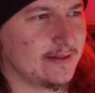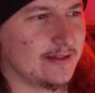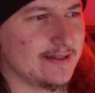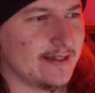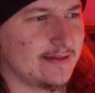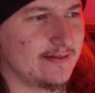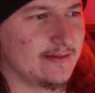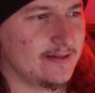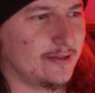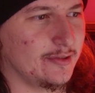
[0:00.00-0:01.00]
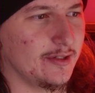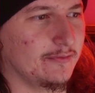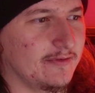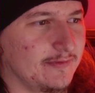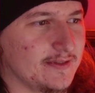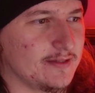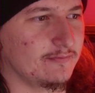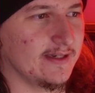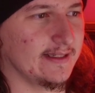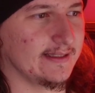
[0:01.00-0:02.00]
because I don't know if it's
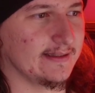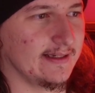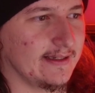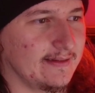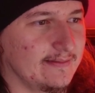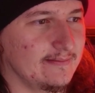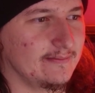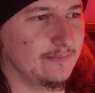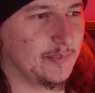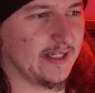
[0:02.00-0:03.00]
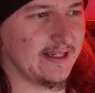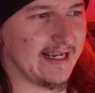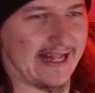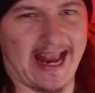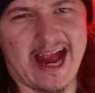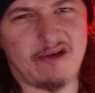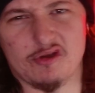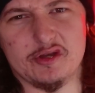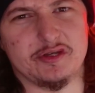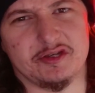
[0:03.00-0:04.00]
really like, but like
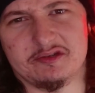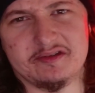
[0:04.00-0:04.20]
arid